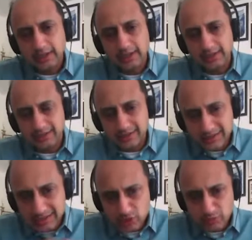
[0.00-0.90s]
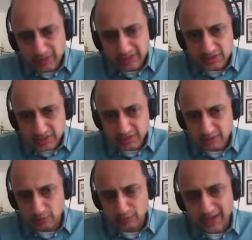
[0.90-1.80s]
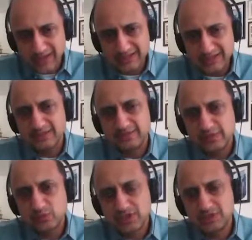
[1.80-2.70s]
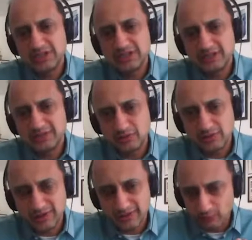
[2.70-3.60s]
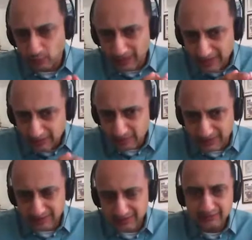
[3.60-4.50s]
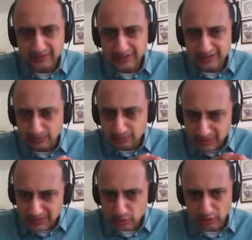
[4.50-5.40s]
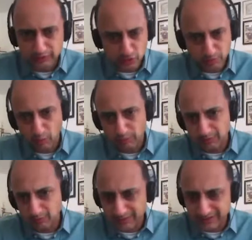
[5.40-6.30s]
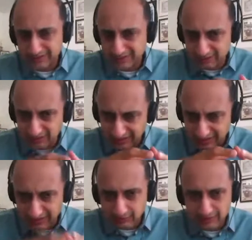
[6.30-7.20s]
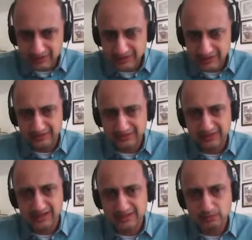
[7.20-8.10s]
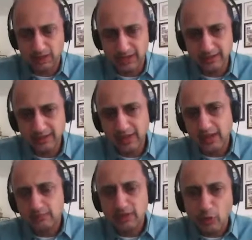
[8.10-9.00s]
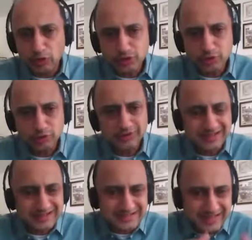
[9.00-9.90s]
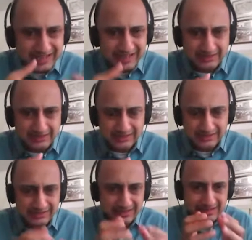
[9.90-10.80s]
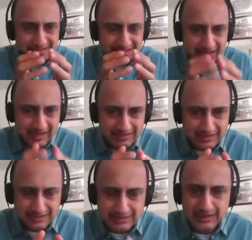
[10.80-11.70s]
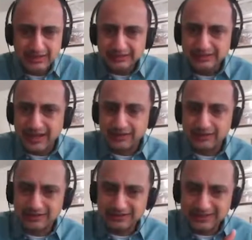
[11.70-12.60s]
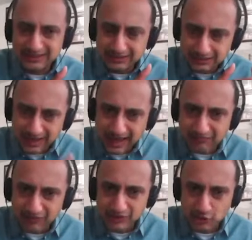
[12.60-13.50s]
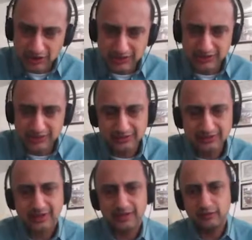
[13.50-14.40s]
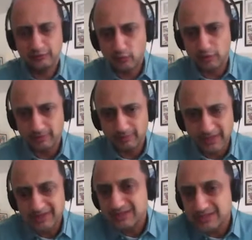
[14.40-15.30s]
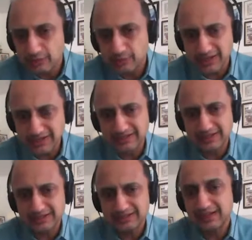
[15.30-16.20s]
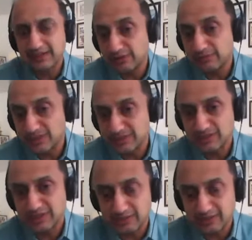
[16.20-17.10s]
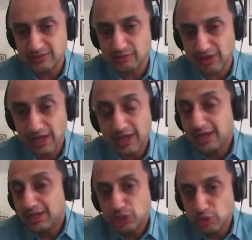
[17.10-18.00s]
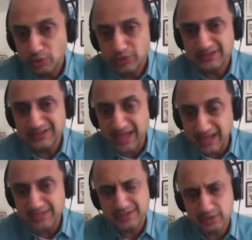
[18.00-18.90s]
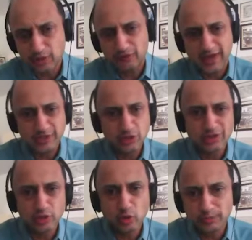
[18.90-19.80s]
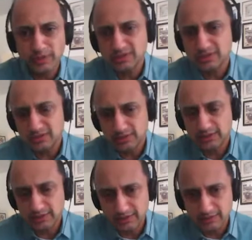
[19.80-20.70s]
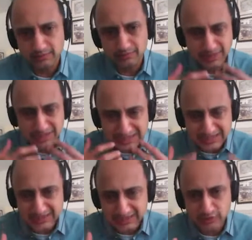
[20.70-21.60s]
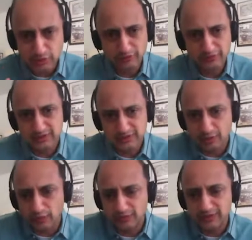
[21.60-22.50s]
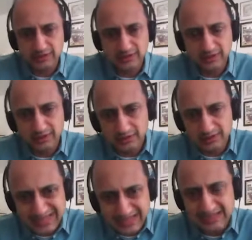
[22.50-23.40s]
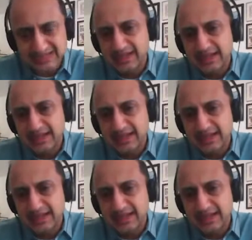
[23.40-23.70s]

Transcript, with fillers: uh, is being served by the FMCG industry very well, even in the midst of this problem. One, they have the delivery at the last mile, but also they are selling things in sizes that the average Indian can afford. And unsurprisingly, the FMCG industry is showing signs of actually robust uh, maintenance of this of its uh, sales,